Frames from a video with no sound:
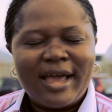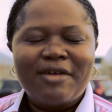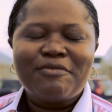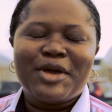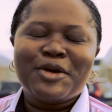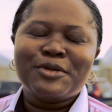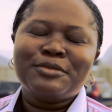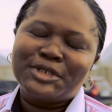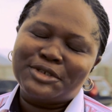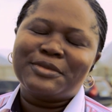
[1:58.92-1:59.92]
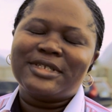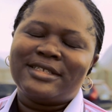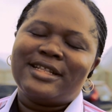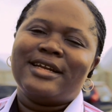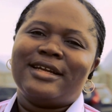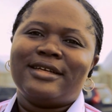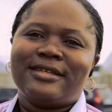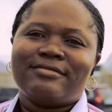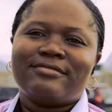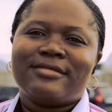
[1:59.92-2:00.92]
I have my own measurement standard.
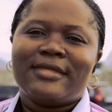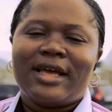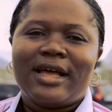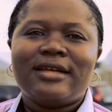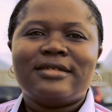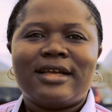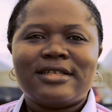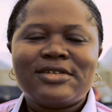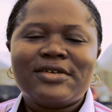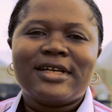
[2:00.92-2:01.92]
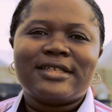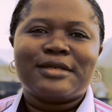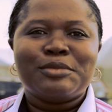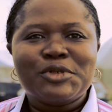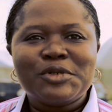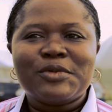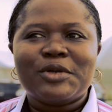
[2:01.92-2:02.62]
And as long as I'm doing